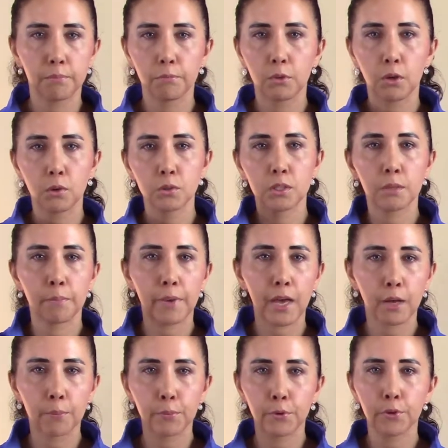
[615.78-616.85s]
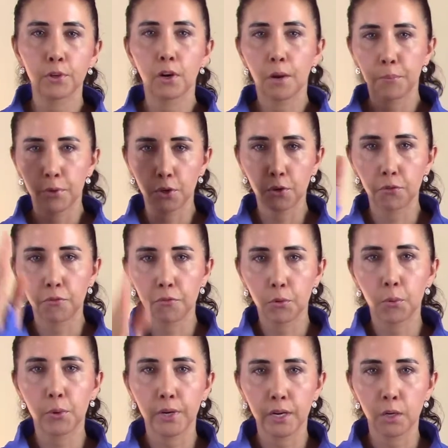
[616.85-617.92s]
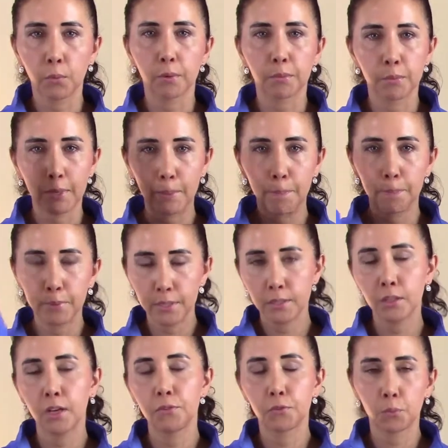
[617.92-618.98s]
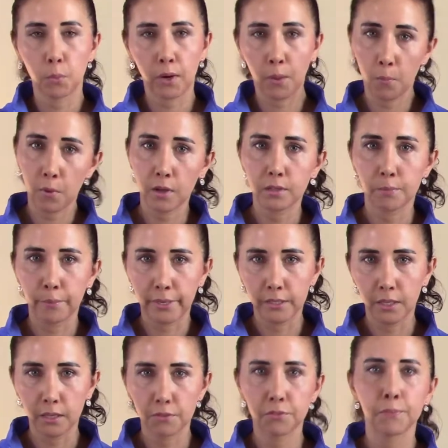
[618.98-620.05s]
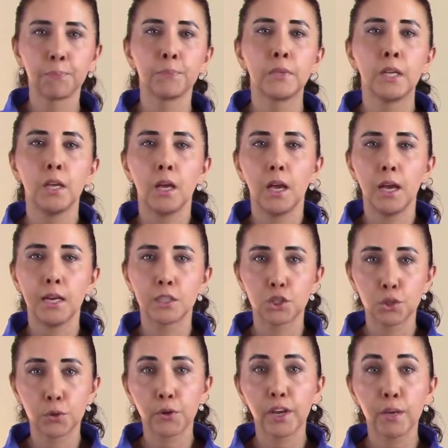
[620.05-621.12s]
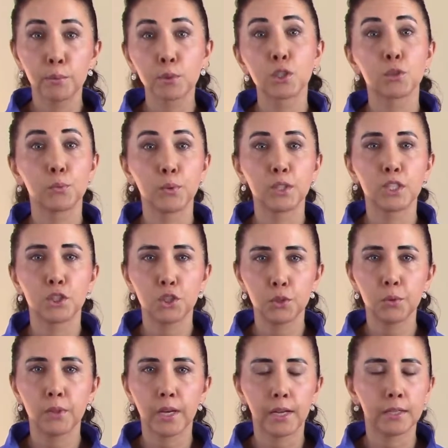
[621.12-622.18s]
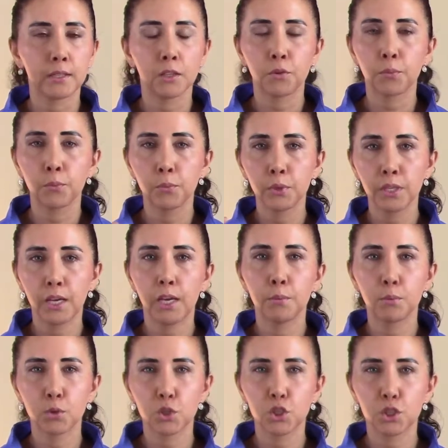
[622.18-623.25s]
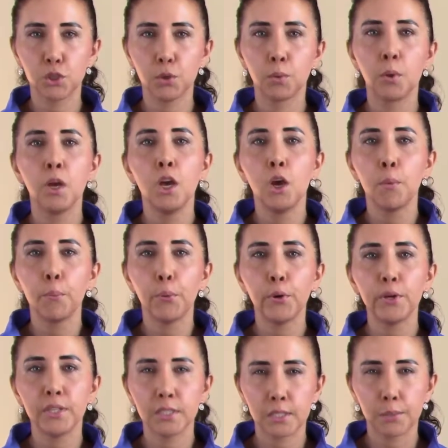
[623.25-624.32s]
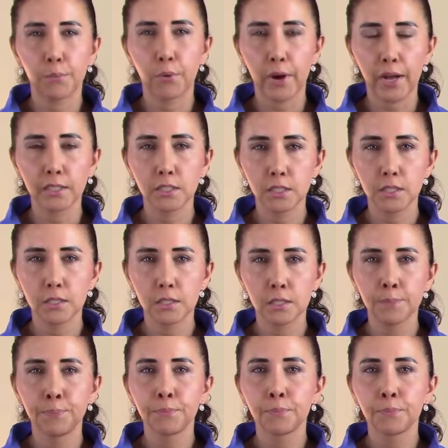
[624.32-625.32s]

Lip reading: goes in the back burner. I'm going to go forward anyway. I'm going to make a beeline for what I want in my life. And so they're able to really do that, and they're really able to put into practice